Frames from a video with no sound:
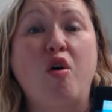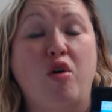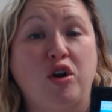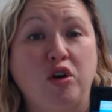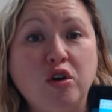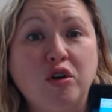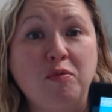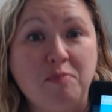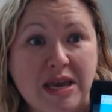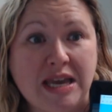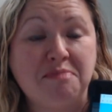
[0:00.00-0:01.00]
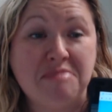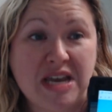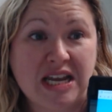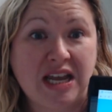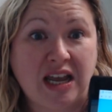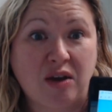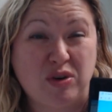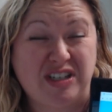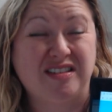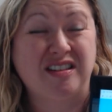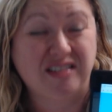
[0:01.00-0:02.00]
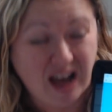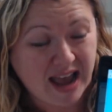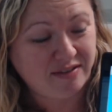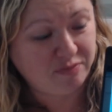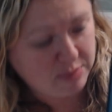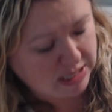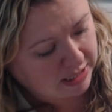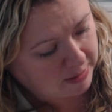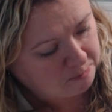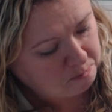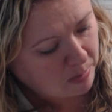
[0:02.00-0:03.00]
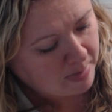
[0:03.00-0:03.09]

or Google Meet meeting, which is the live meeting.